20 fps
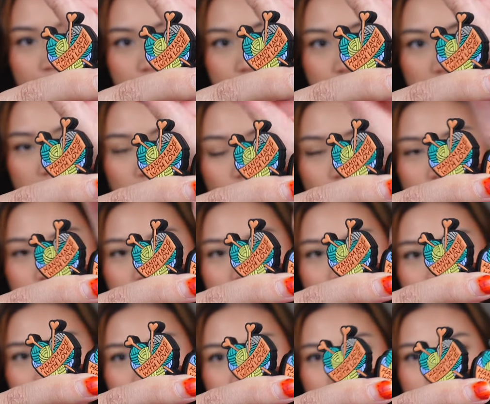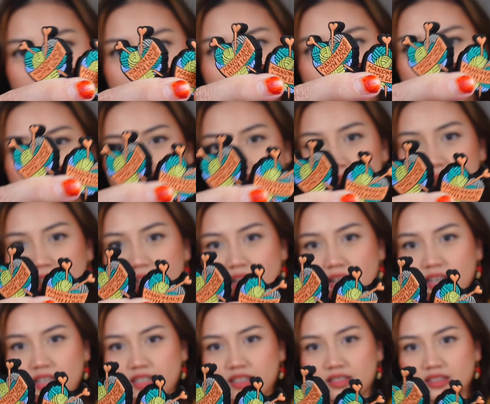made with love, but
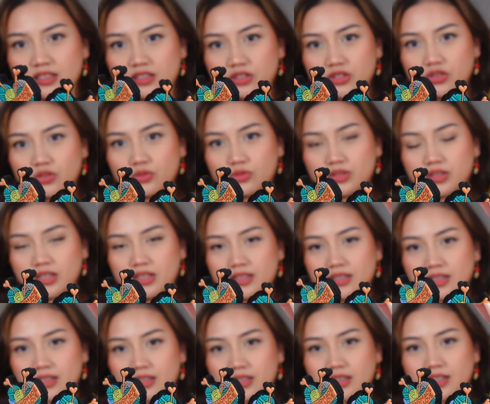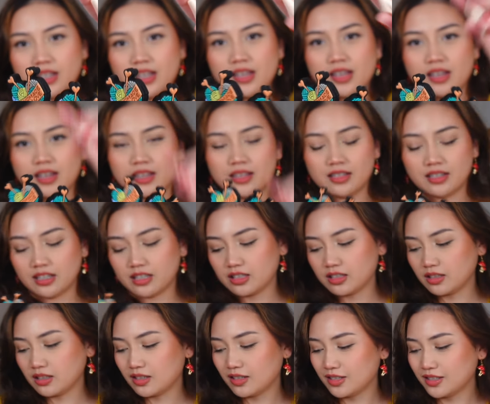I still use these little
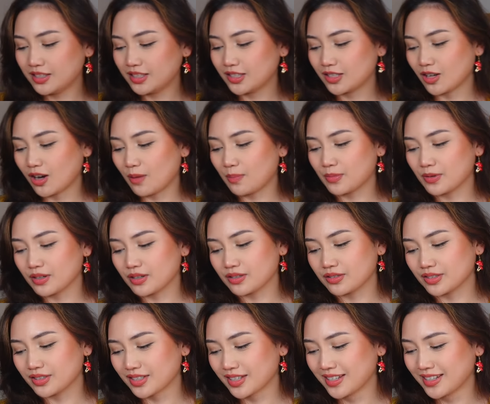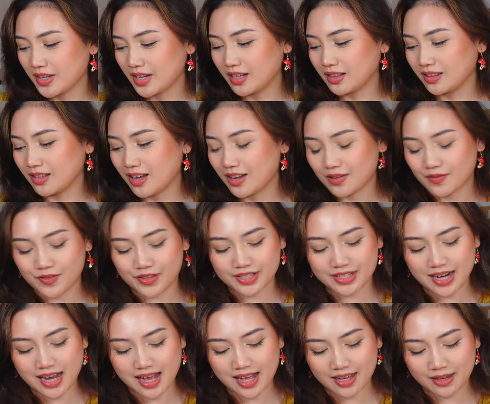needle stoppers a lot of the
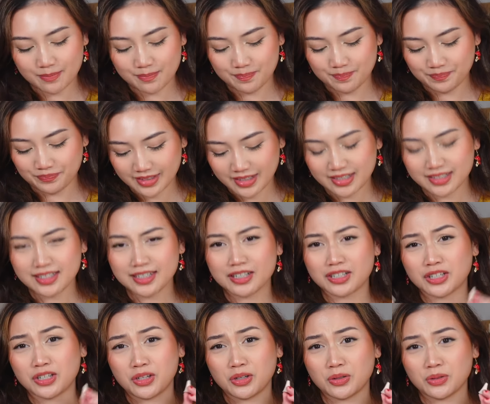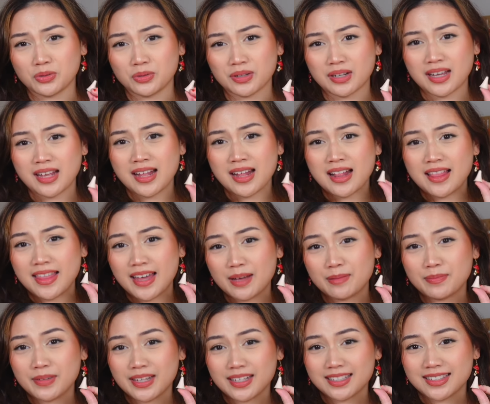time because they're cute.
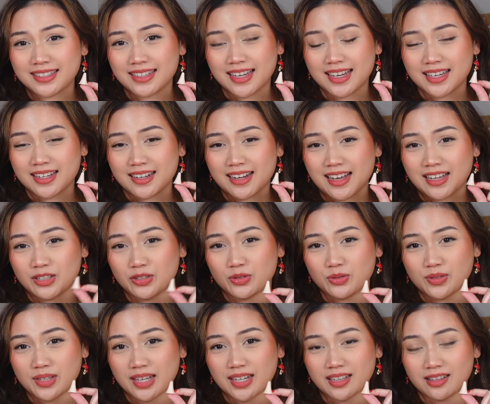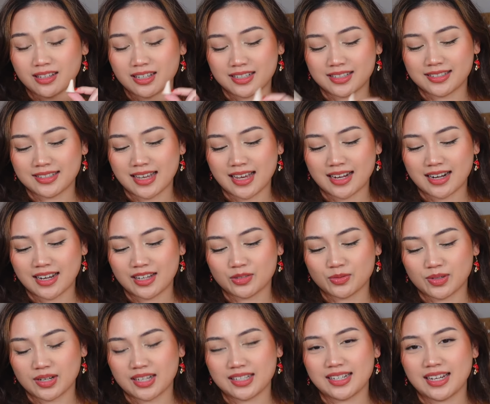That being said, I do get a lot of side eyes
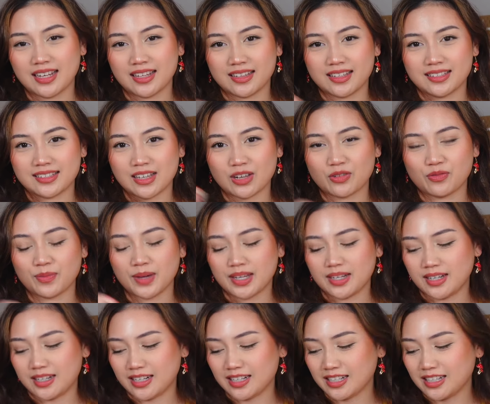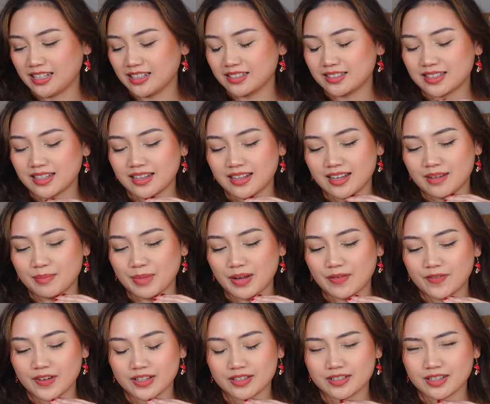when I take these out of my knitting needles, and then my
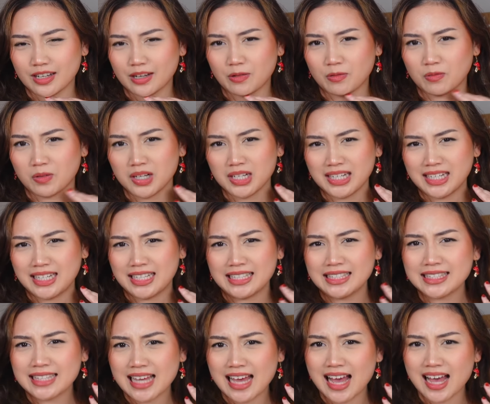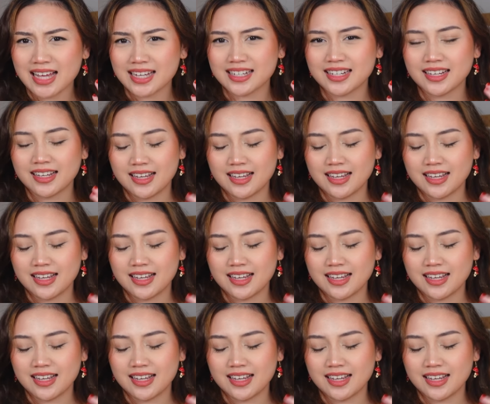friends are like, what is that?